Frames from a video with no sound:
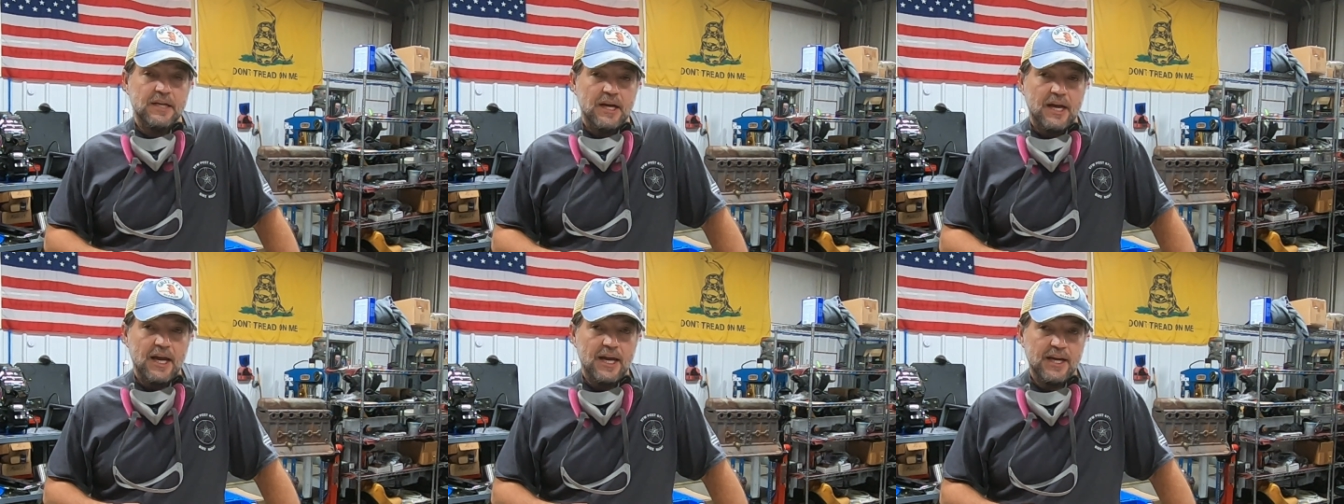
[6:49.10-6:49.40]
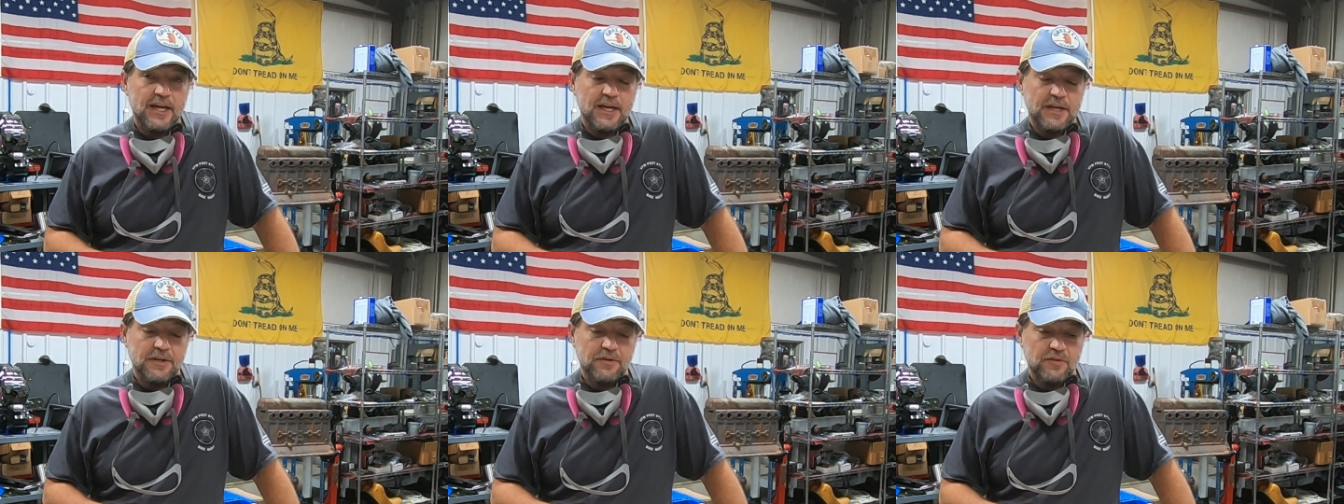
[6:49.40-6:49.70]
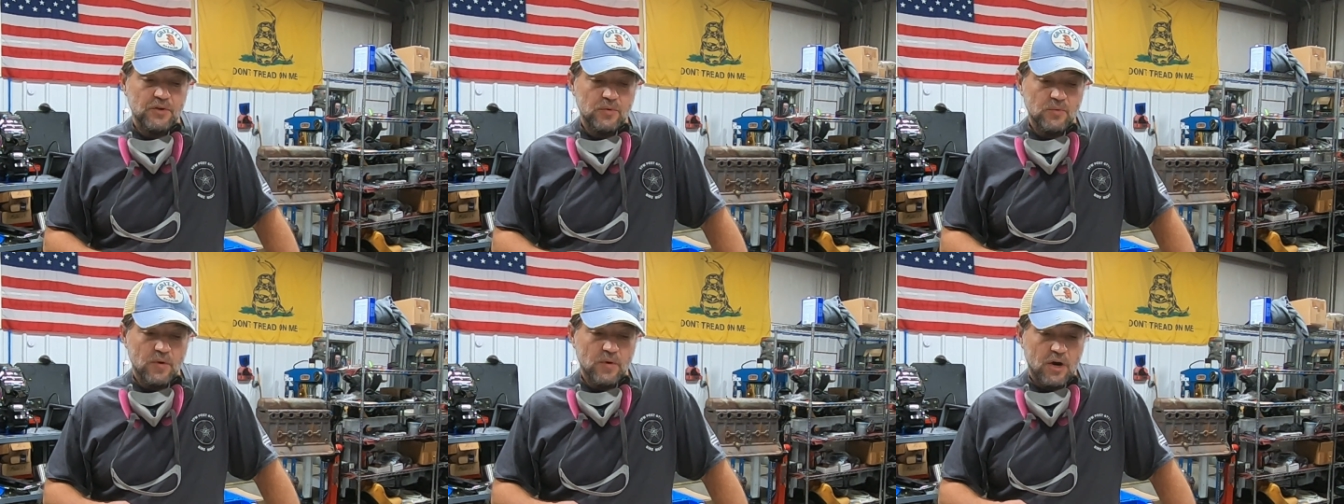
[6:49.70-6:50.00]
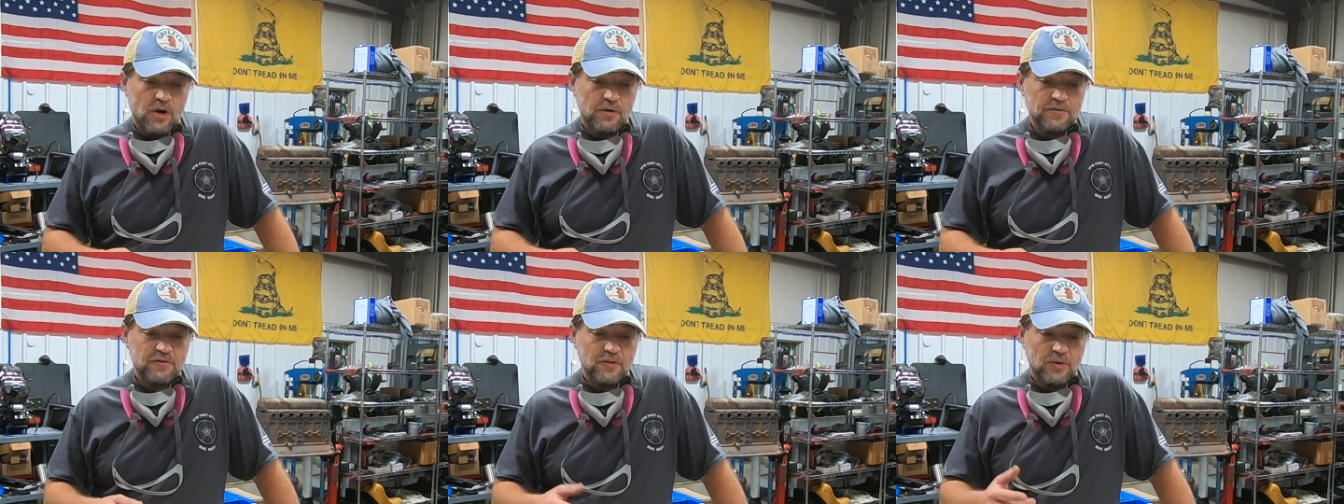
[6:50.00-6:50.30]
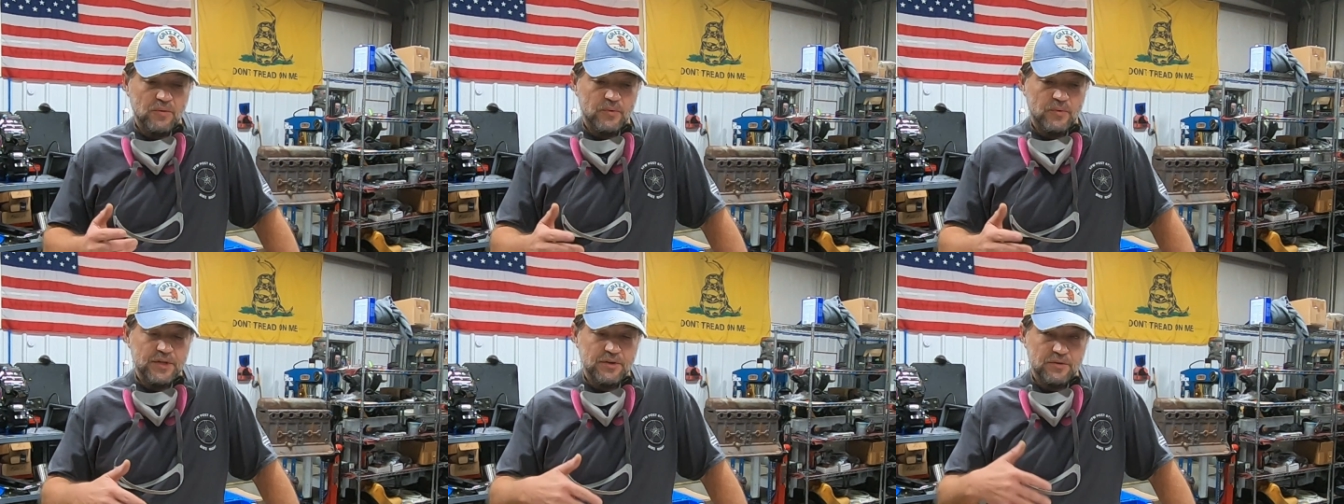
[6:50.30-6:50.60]
And you
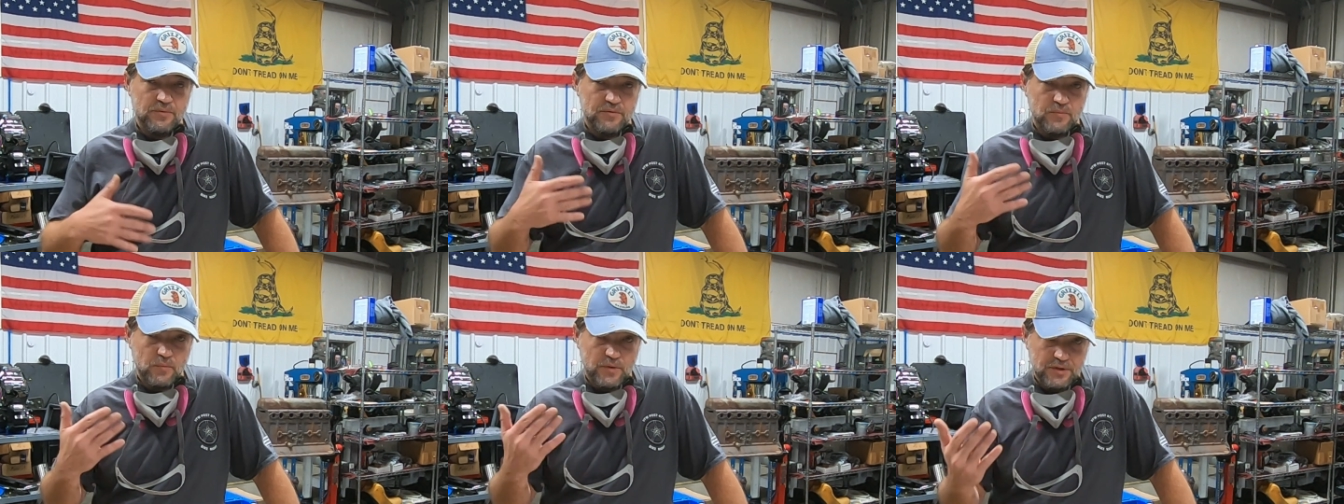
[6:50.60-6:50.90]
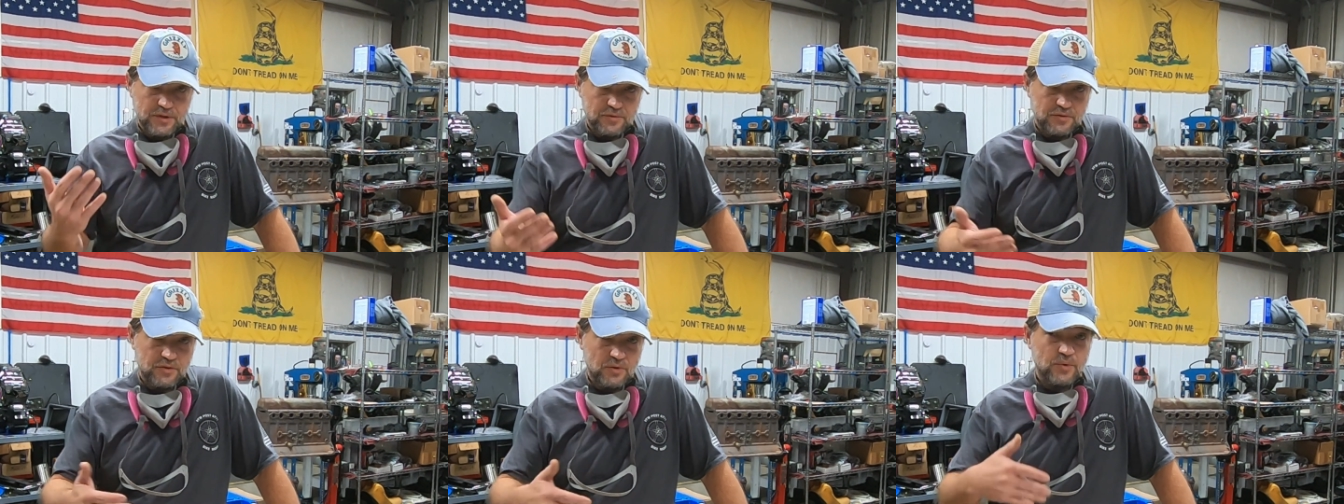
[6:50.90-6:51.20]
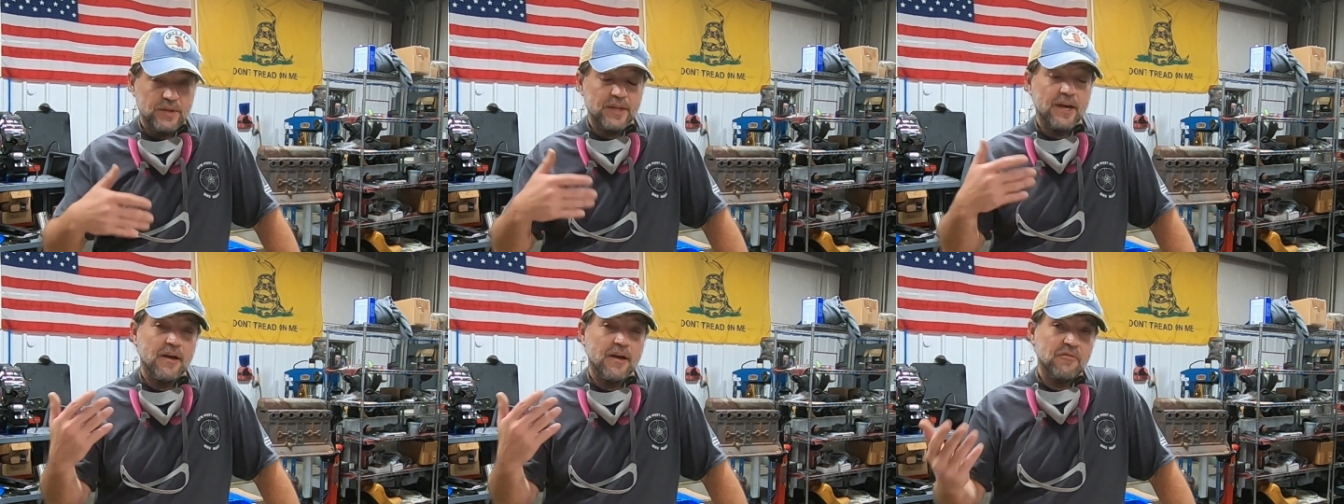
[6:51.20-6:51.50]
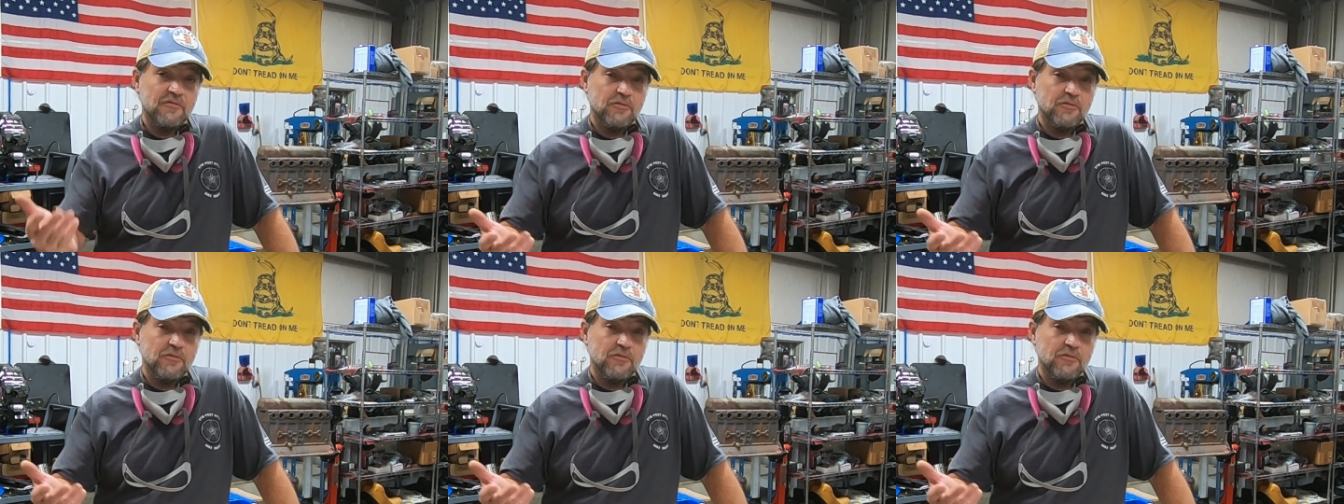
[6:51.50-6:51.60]
also, when, you, when you're doing that,